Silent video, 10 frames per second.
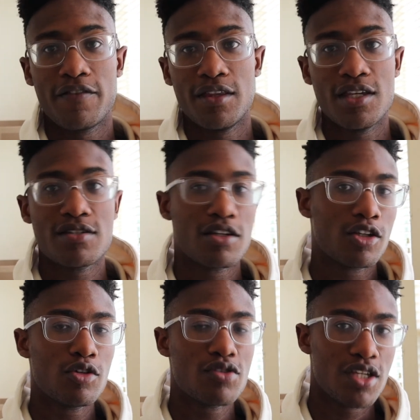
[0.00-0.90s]
and this
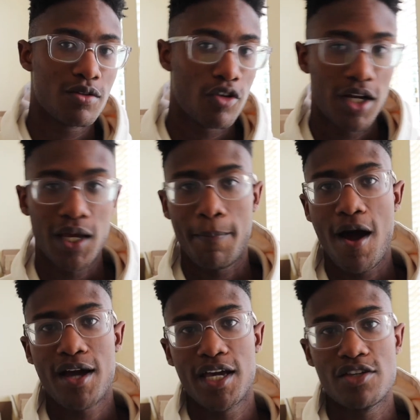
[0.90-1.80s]
includes creating a
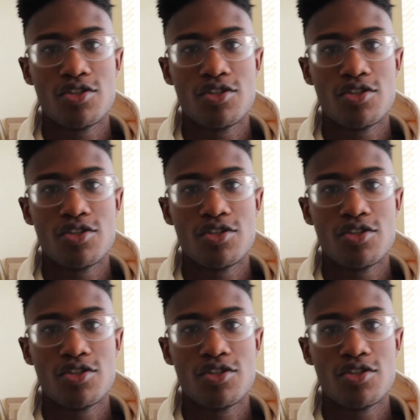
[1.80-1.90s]
podcast,